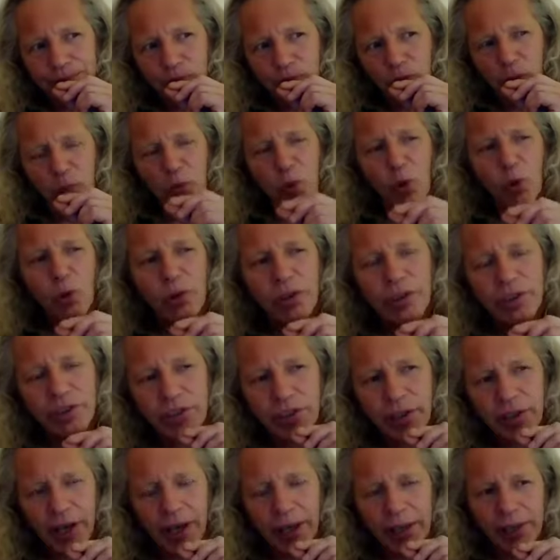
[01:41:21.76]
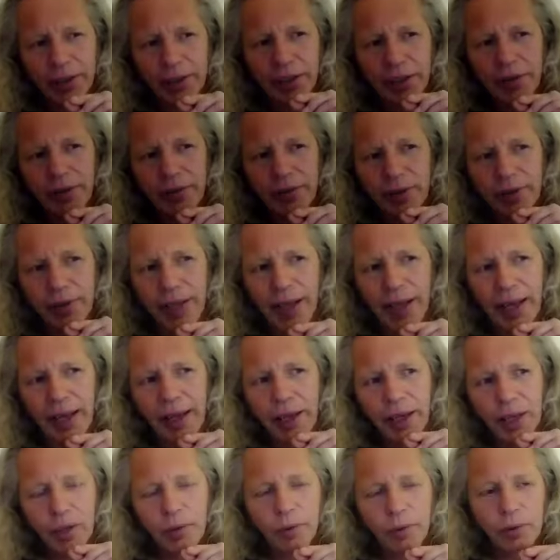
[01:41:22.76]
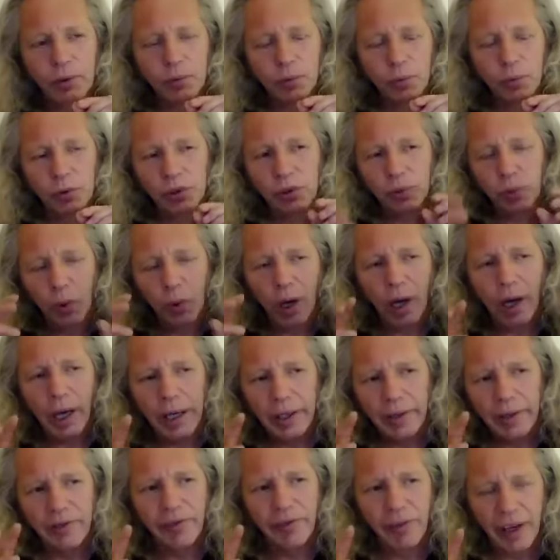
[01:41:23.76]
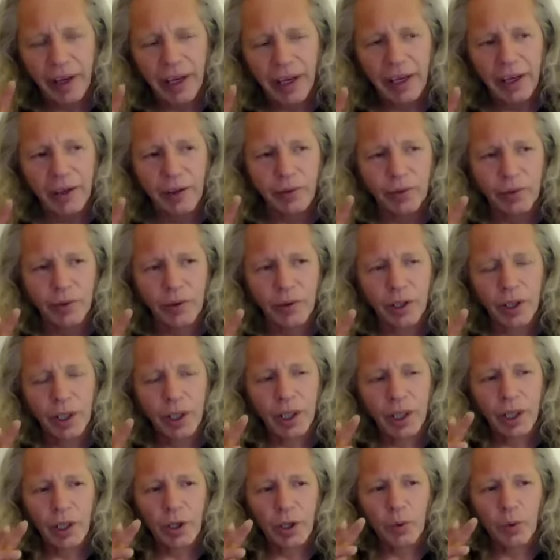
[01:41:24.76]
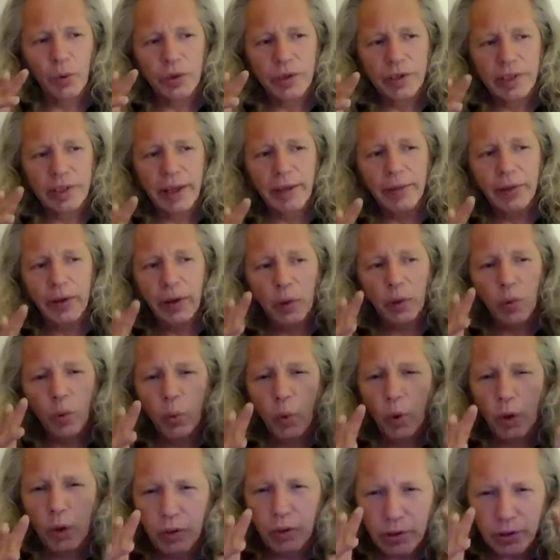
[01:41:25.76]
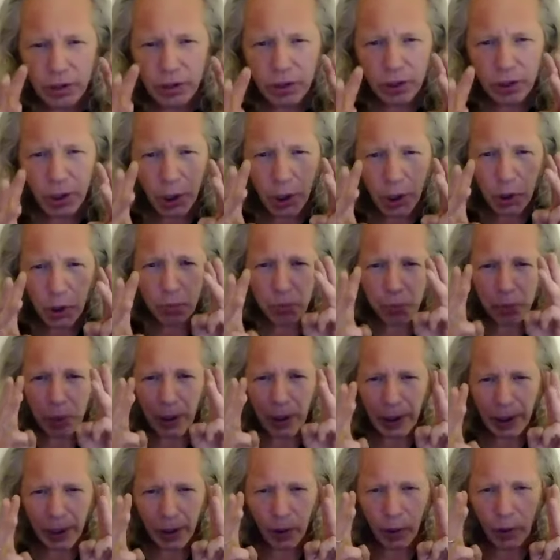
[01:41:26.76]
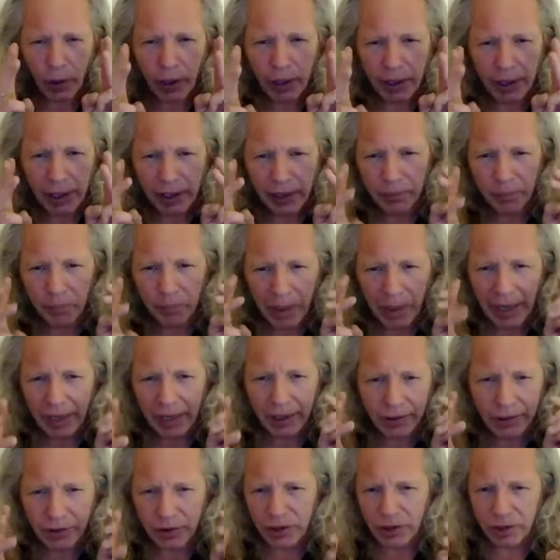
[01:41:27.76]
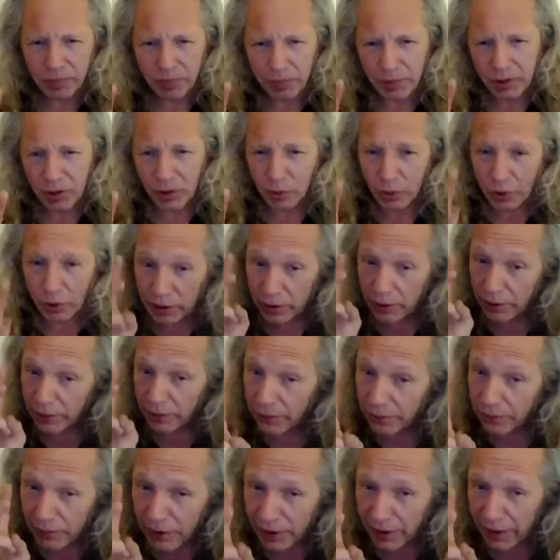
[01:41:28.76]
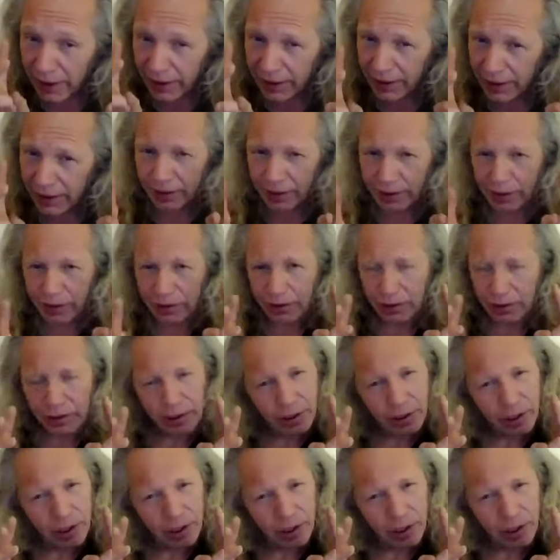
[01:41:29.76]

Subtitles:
more insight I can give to that, was what I had found was that there was no power imbalance between the three ladies